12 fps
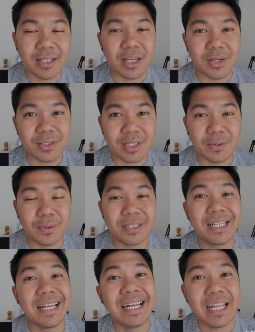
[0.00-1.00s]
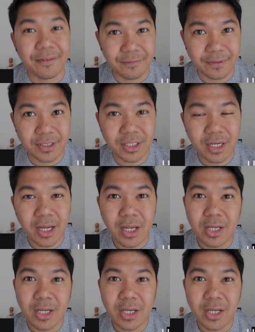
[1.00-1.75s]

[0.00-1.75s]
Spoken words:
they use the word lift.